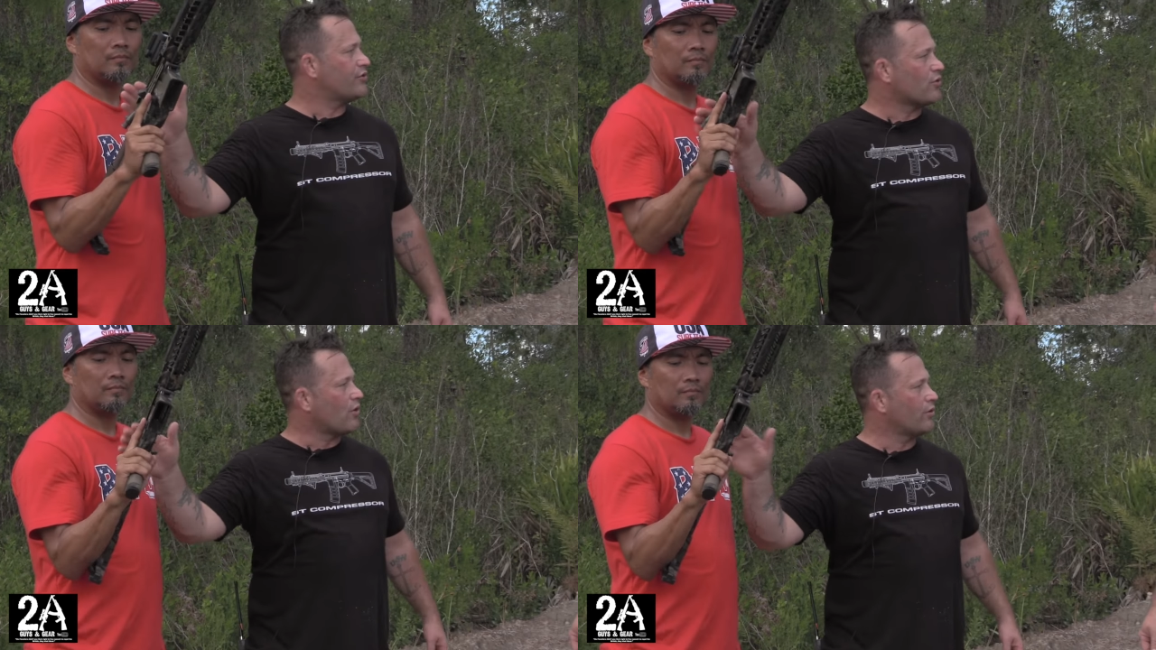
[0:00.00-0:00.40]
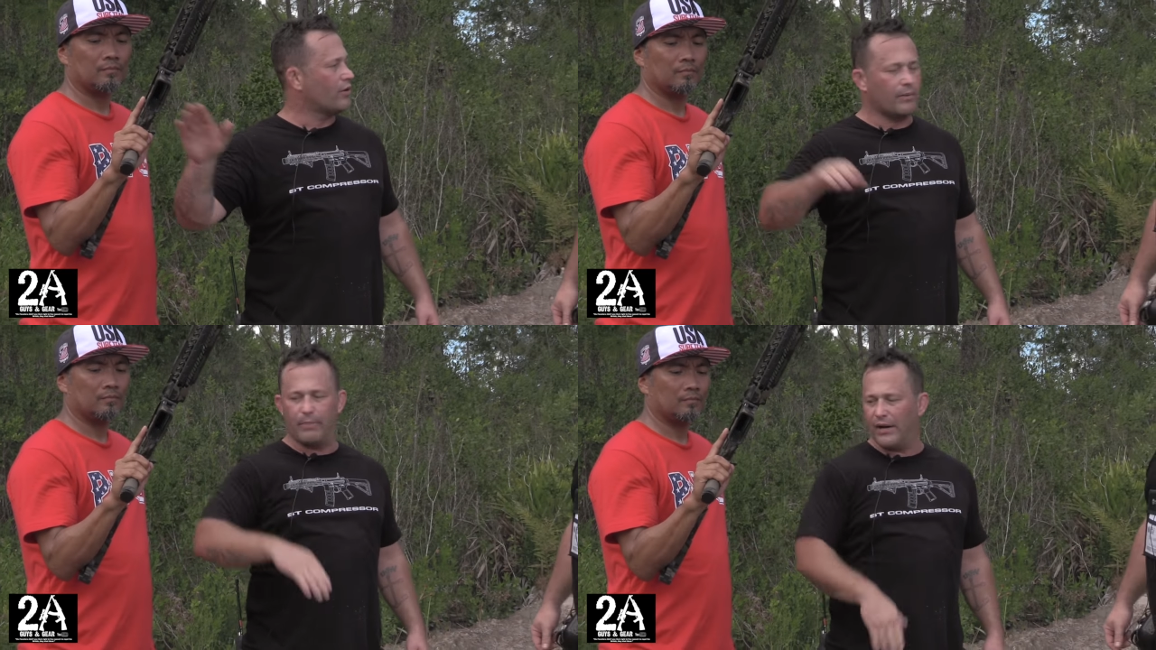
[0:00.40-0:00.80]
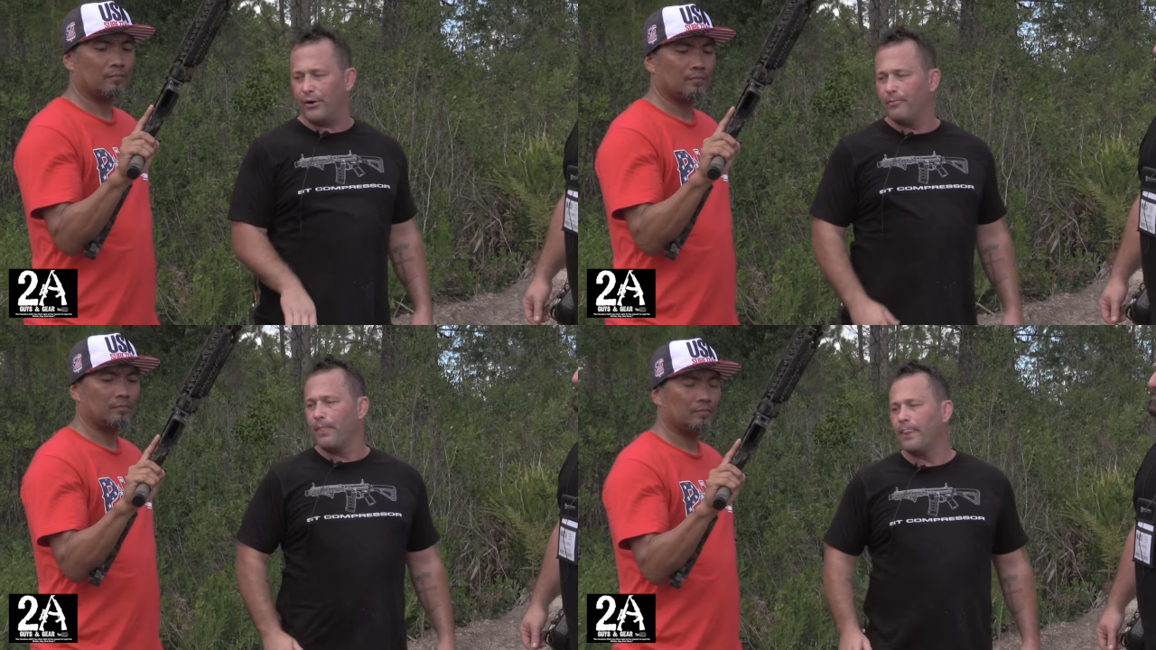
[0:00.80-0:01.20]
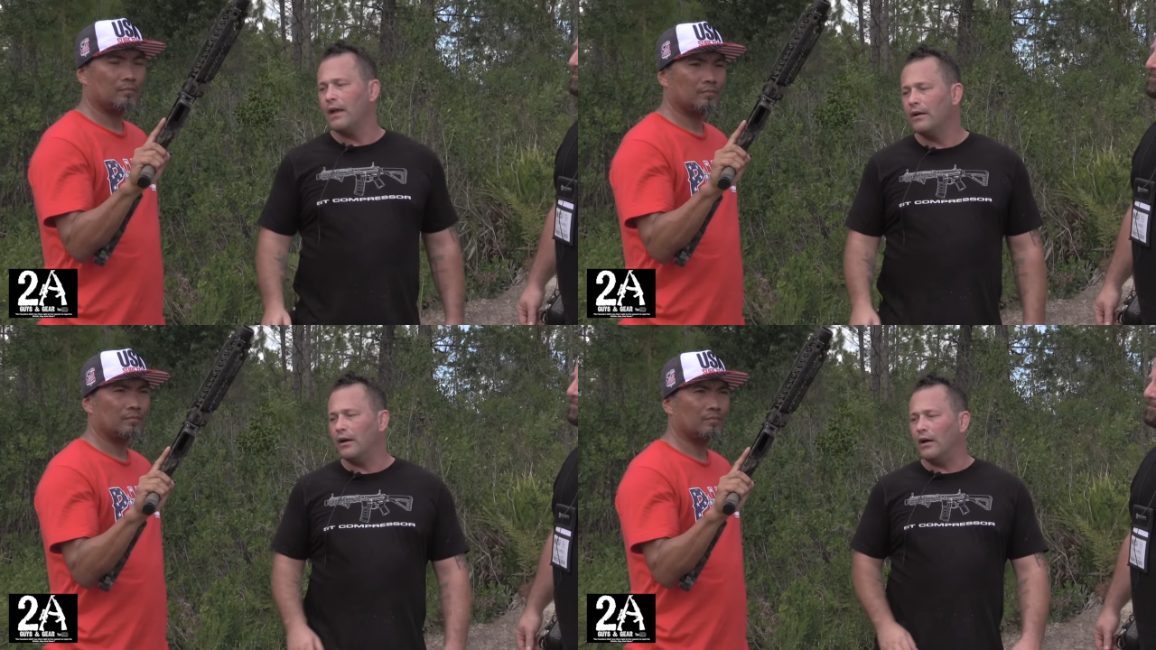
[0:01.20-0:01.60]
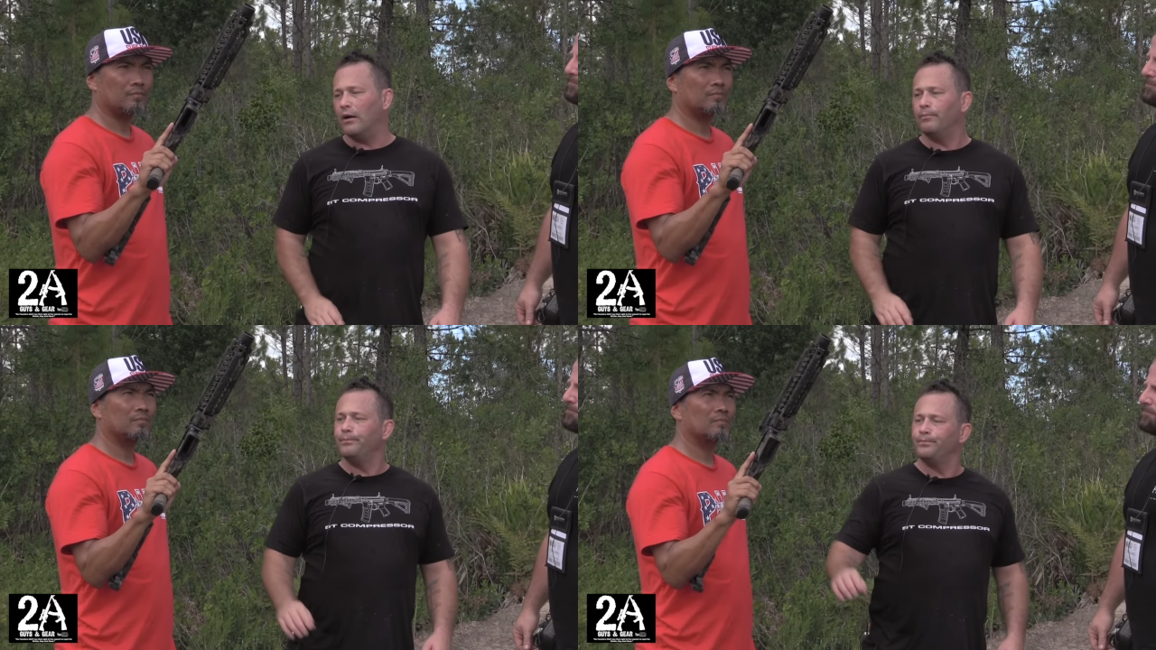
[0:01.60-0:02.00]
Speaker 1: stronger, and better.
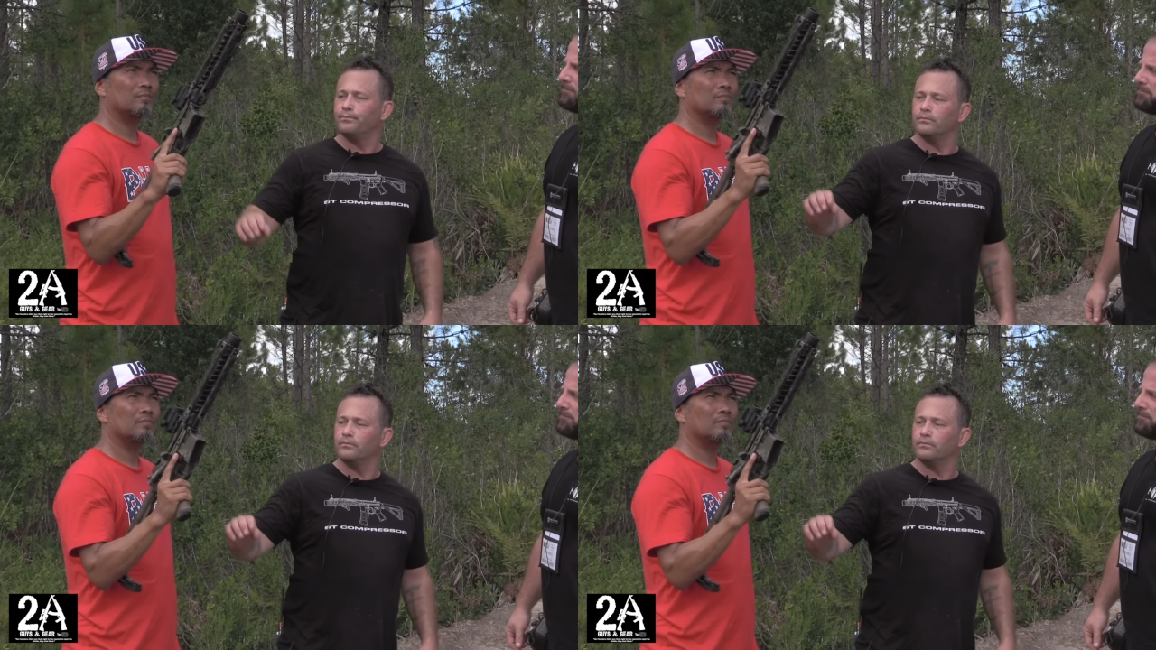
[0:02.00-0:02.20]
Um,